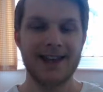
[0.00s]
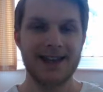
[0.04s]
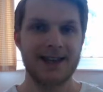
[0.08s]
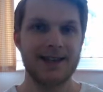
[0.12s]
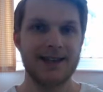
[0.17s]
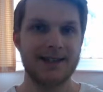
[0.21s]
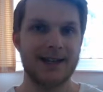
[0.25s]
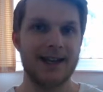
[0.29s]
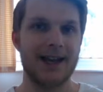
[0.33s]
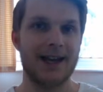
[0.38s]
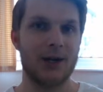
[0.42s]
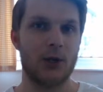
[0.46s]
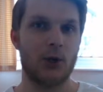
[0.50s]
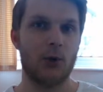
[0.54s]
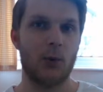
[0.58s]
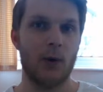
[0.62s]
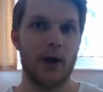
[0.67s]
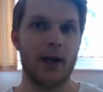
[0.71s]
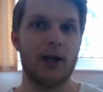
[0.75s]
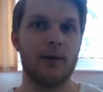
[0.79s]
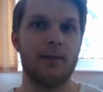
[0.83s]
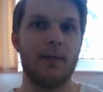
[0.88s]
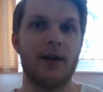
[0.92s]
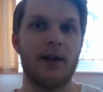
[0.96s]
easy and
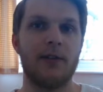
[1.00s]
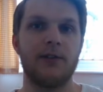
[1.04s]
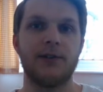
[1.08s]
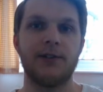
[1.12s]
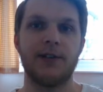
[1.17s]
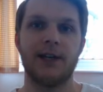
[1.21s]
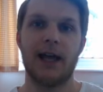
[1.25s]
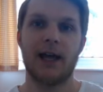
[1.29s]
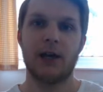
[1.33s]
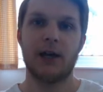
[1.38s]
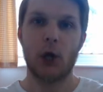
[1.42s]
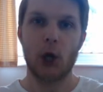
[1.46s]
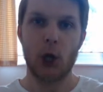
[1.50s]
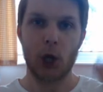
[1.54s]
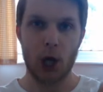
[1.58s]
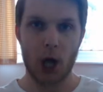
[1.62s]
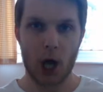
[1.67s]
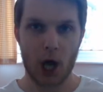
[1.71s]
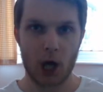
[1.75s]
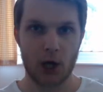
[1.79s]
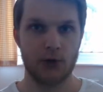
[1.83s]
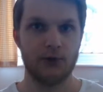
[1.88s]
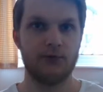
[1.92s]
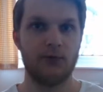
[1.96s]
quick method to get a
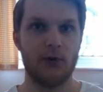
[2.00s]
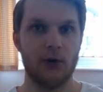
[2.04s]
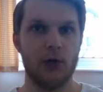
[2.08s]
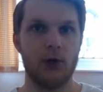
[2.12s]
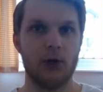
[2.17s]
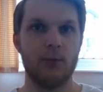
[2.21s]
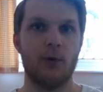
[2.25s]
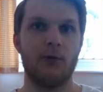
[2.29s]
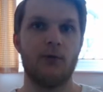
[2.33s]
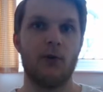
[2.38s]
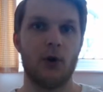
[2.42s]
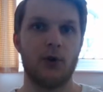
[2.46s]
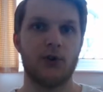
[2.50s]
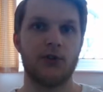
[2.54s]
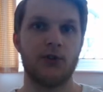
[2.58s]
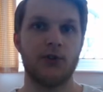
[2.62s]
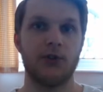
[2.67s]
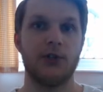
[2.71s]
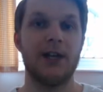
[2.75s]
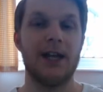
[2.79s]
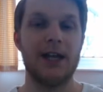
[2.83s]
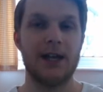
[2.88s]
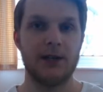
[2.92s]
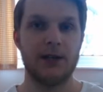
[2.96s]
large volume of
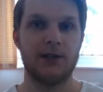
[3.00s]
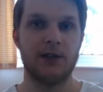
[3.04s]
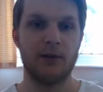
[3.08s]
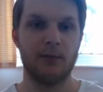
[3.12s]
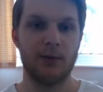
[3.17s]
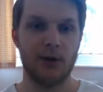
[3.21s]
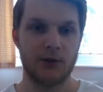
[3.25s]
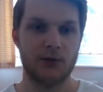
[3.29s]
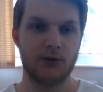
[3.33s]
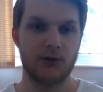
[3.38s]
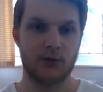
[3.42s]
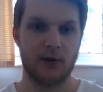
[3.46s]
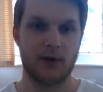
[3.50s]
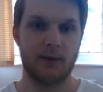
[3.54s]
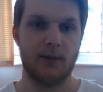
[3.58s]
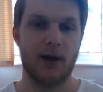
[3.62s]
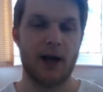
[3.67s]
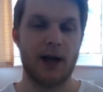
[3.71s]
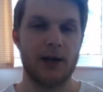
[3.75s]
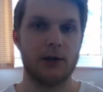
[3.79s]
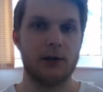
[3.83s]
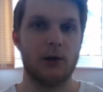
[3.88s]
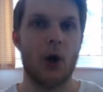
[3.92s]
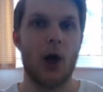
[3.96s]
oxygen into the bloodstream
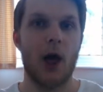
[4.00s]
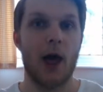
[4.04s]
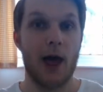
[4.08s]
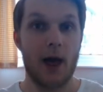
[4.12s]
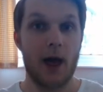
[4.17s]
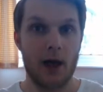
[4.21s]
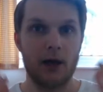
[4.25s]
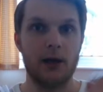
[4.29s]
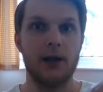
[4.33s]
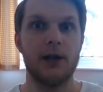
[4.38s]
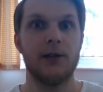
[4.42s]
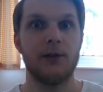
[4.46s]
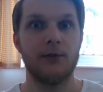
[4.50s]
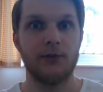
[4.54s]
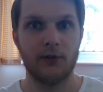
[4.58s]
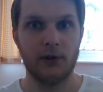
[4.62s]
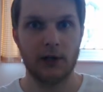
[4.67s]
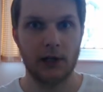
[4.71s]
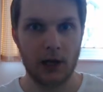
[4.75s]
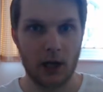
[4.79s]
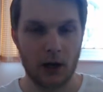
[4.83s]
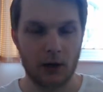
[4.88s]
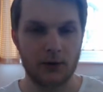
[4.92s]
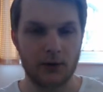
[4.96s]
and air into
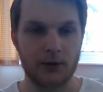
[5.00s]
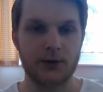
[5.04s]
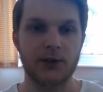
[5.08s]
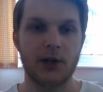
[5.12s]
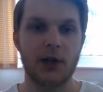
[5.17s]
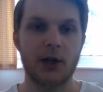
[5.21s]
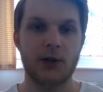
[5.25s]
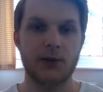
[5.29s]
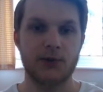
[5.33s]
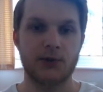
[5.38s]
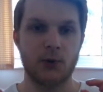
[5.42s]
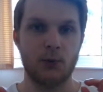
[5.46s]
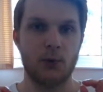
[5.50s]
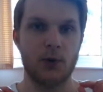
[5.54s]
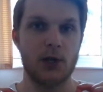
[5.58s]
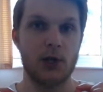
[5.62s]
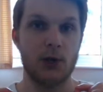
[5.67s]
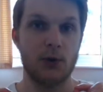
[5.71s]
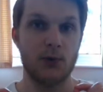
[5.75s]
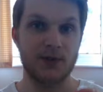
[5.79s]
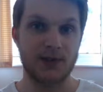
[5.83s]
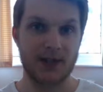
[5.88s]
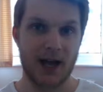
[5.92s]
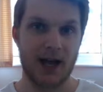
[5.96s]
the lungs. So we
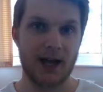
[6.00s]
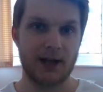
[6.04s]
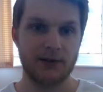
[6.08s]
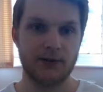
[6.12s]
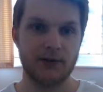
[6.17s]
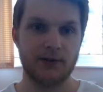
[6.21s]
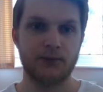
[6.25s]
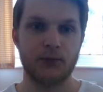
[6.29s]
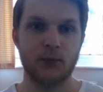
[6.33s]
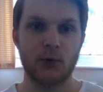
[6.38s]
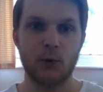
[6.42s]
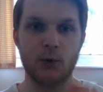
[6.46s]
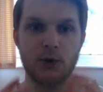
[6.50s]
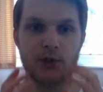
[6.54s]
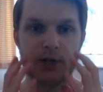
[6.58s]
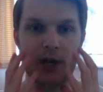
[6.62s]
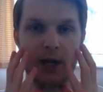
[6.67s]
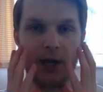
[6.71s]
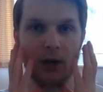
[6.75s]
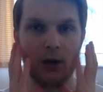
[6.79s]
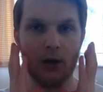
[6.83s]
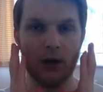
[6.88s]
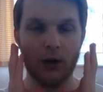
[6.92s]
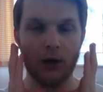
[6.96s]
use that. We
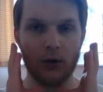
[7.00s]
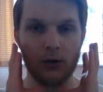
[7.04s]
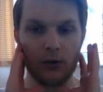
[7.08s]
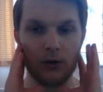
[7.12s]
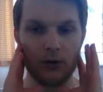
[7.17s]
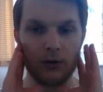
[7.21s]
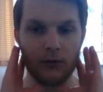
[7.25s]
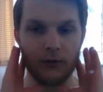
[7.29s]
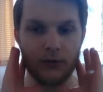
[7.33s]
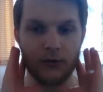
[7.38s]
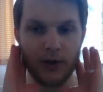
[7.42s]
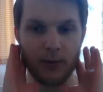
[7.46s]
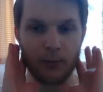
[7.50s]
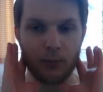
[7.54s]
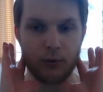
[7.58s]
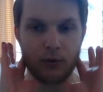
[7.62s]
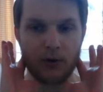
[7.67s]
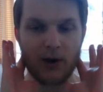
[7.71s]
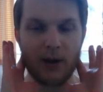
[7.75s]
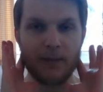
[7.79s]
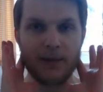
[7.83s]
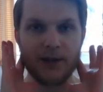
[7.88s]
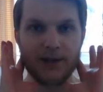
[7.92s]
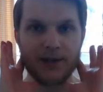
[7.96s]
take the
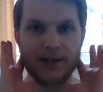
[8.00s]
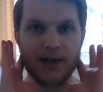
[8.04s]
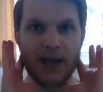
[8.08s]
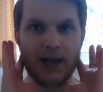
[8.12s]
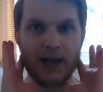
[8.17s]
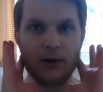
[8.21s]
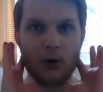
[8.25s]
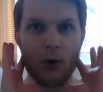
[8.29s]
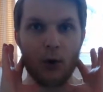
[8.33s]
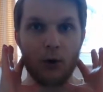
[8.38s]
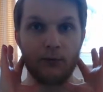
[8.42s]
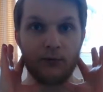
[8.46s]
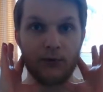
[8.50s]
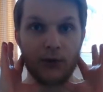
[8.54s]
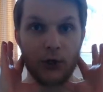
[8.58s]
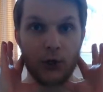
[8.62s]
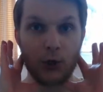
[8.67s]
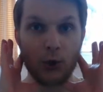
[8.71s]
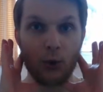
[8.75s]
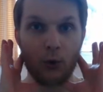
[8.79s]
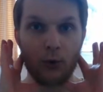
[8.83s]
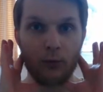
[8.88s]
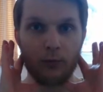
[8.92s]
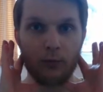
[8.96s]
premise then of the
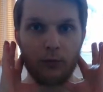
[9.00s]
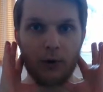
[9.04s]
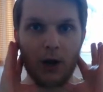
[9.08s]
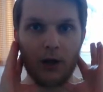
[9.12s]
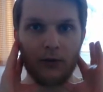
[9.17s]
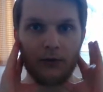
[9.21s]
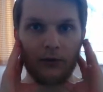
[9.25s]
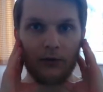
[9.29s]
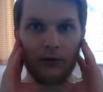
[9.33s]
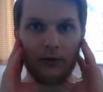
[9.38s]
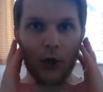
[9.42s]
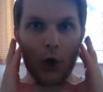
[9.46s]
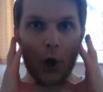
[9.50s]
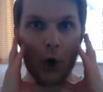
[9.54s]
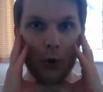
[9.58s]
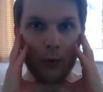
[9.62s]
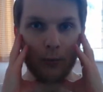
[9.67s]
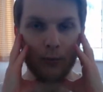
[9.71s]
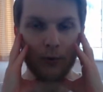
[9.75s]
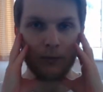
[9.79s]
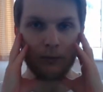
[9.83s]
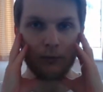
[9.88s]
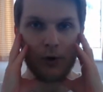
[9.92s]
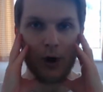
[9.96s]
yawn breath, the
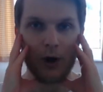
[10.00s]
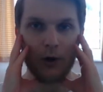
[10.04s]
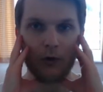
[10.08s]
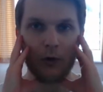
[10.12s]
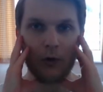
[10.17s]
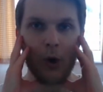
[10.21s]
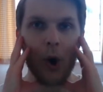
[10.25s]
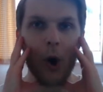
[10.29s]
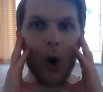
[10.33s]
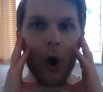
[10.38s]
open breath,